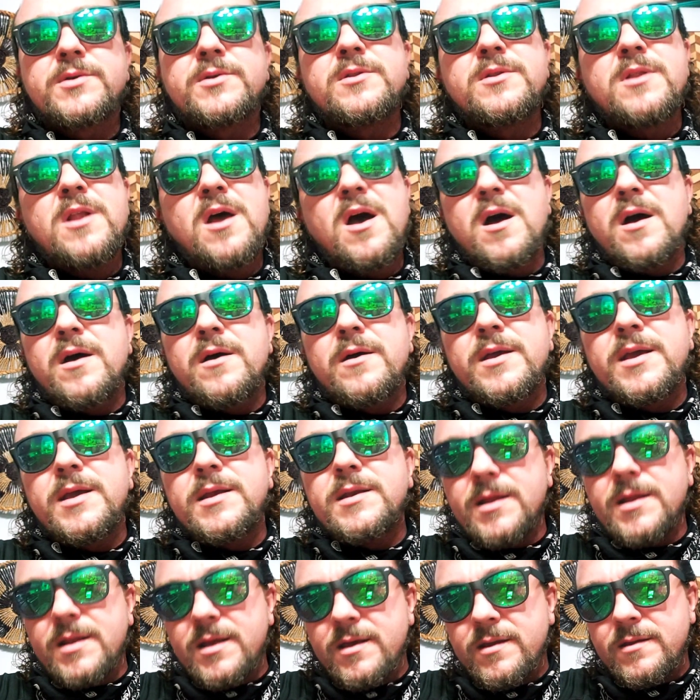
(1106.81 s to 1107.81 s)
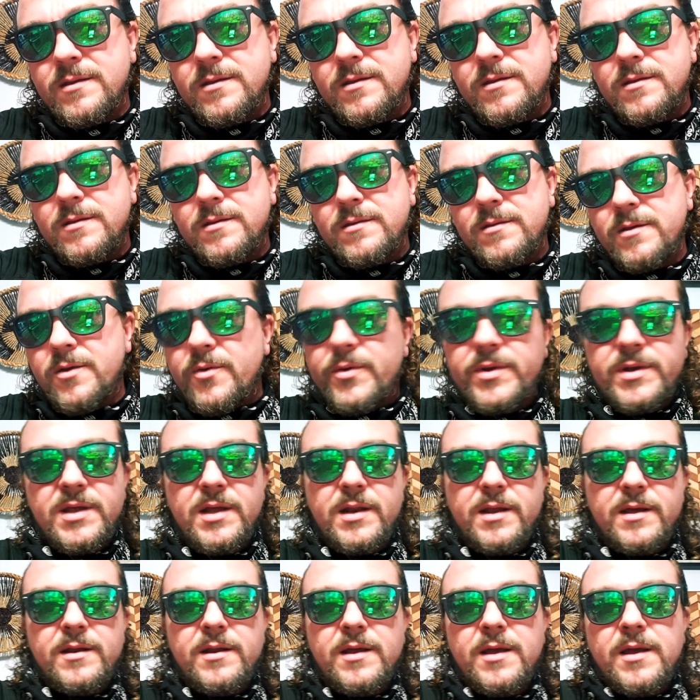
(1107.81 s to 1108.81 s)
No, he didn't. No, he
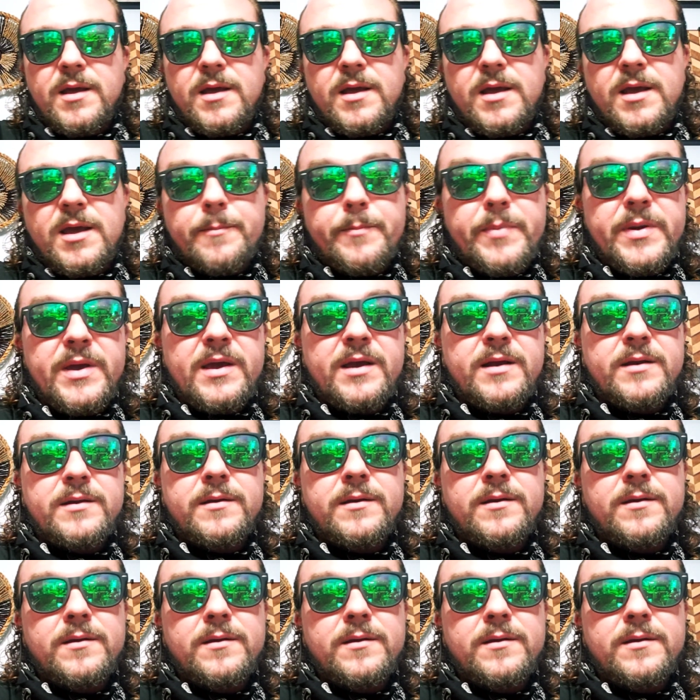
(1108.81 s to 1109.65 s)
didn't. He pinged